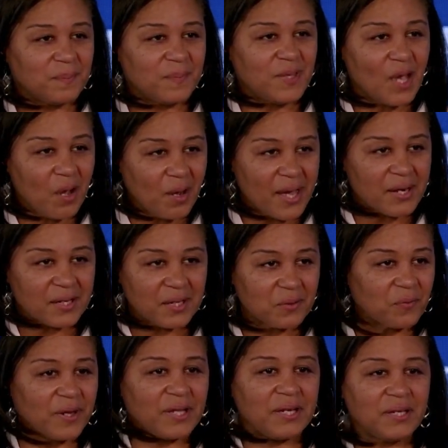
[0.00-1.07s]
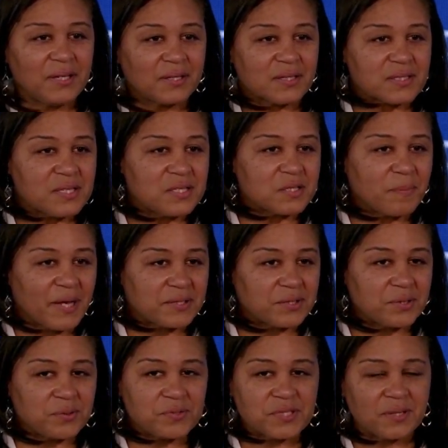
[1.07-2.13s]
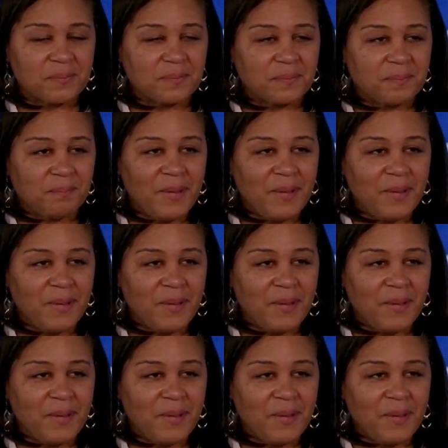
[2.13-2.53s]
y'all got to get ready because he's about to do something.